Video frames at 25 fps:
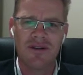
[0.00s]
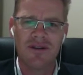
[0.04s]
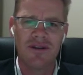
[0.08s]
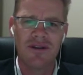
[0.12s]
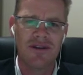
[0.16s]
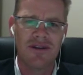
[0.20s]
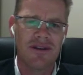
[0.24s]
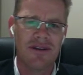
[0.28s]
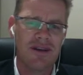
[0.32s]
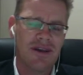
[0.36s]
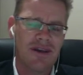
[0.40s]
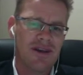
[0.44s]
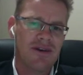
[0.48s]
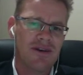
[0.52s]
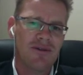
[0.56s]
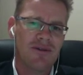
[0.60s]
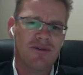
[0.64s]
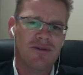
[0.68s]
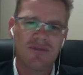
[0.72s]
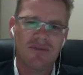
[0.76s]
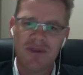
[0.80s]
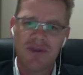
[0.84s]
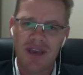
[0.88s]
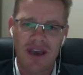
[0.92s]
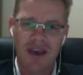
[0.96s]
And
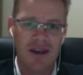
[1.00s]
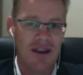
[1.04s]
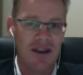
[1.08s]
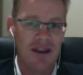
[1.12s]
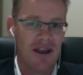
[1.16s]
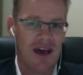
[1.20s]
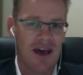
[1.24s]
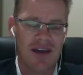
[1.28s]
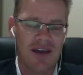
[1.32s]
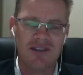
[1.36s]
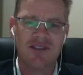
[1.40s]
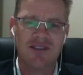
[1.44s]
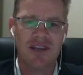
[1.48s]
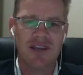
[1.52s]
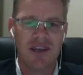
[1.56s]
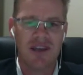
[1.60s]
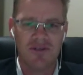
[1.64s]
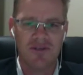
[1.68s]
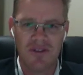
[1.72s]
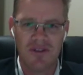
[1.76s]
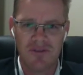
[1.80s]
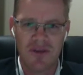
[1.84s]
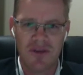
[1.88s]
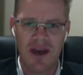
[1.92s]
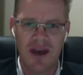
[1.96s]
we go to lunch
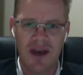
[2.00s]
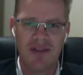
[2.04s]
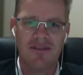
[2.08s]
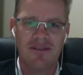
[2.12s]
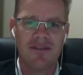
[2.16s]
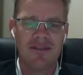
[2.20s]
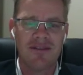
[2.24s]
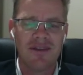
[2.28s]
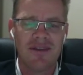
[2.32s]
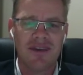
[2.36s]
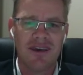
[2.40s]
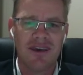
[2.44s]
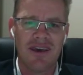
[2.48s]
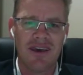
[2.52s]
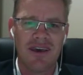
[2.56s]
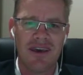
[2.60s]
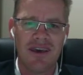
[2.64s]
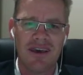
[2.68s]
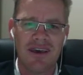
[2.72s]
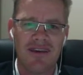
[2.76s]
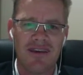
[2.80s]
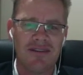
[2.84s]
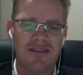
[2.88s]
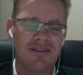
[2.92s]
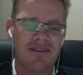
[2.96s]
every month.
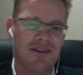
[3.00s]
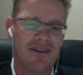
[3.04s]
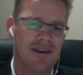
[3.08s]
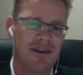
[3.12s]
And,